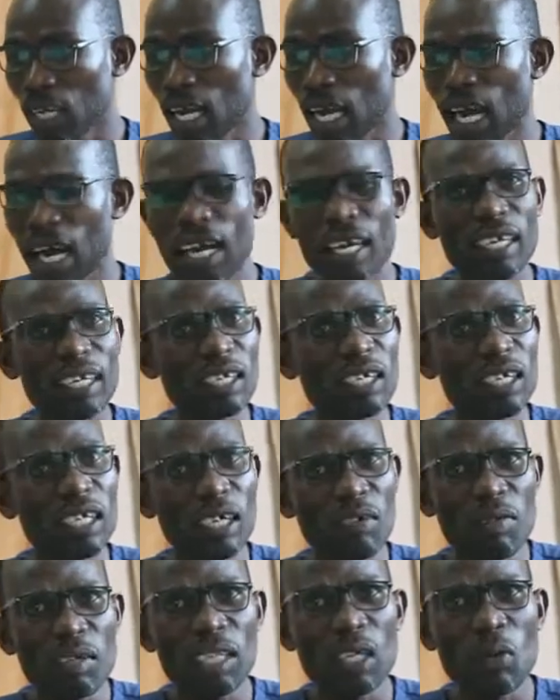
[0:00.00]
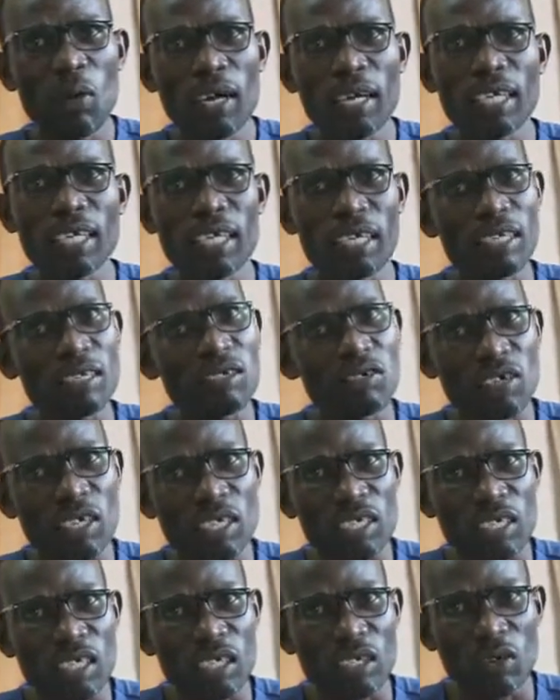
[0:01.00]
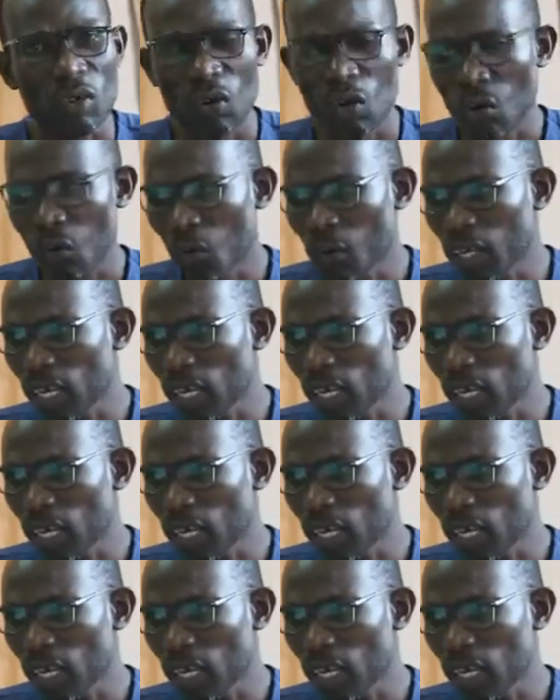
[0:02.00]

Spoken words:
And even the word interesting, we